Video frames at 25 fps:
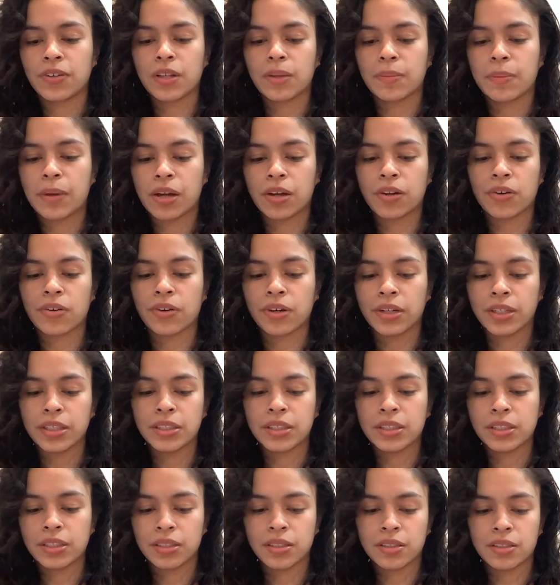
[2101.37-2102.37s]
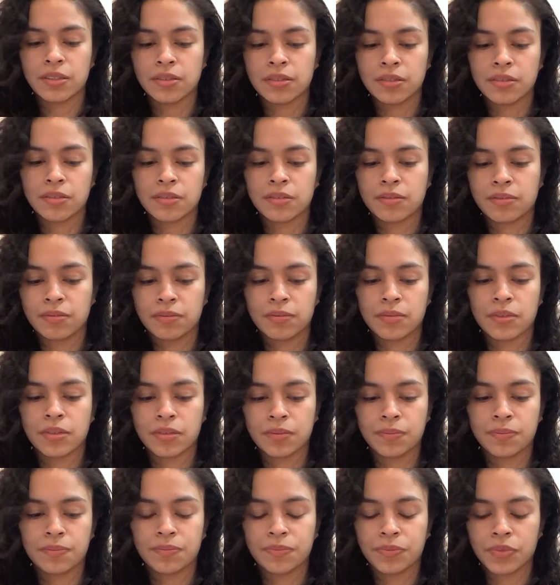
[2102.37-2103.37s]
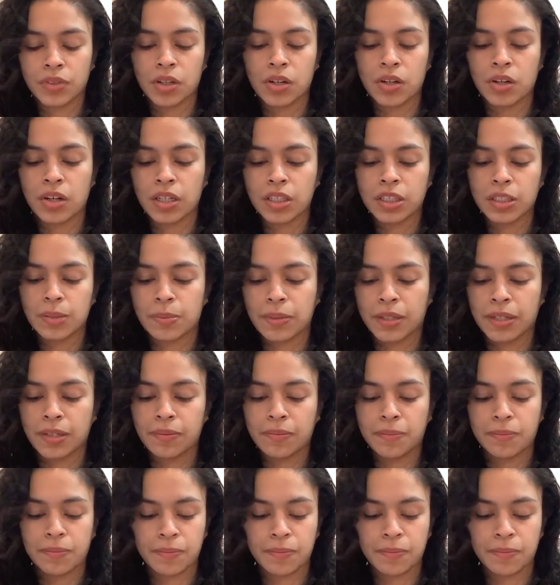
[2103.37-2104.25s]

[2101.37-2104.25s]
about Chris, her husband?